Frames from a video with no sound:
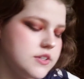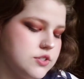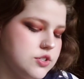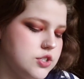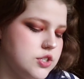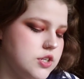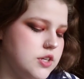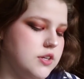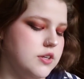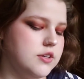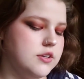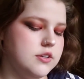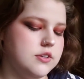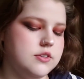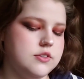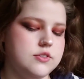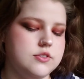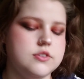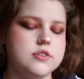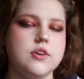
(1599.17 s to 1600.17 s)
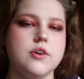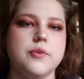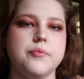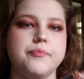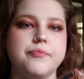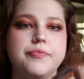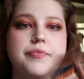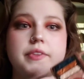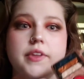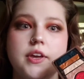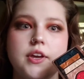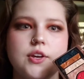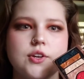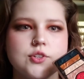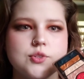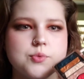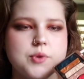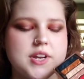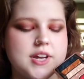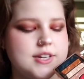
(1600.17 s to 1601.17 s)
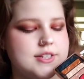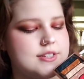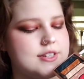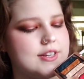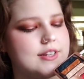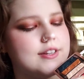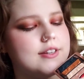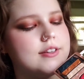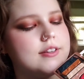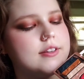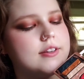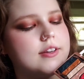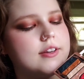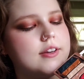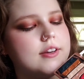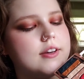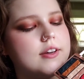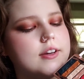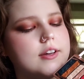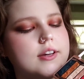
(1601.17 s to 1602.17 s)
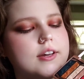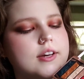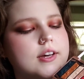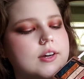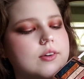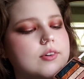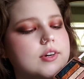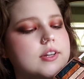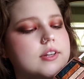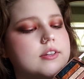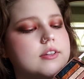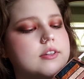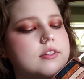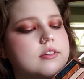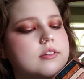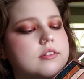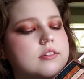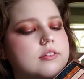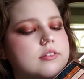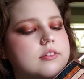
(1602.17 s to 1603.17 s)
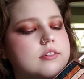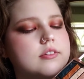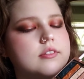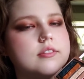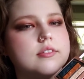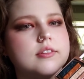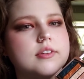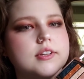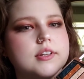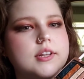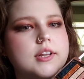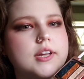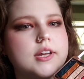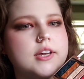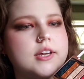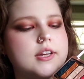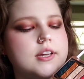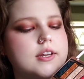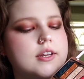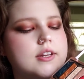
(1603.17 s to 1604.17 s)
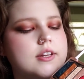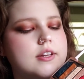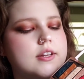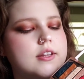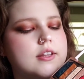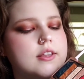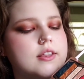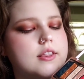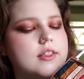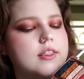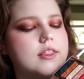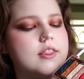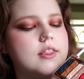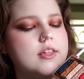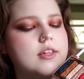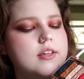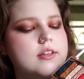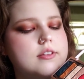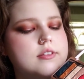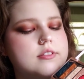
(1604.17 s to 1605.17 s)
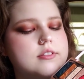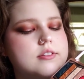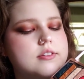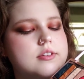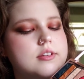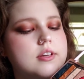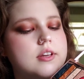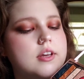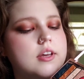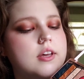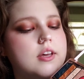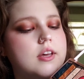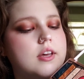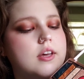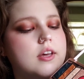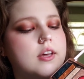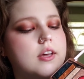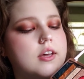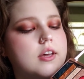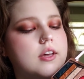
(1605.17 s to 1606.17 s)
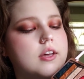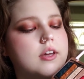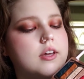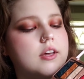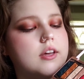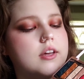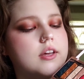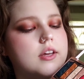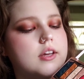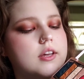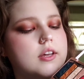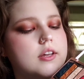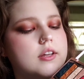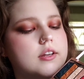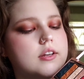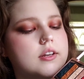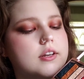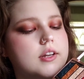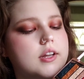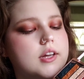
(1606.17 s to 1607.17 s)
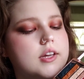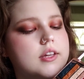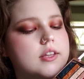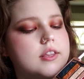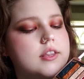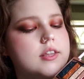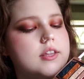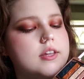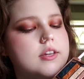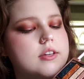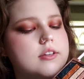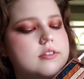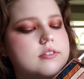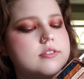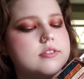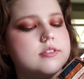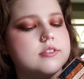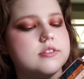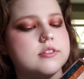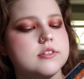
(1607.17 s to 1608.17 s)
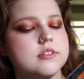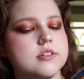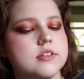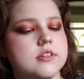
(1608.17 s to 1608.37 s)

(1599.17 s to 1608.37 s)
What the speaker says: this cheek. So here's what I did. I went like this and like this,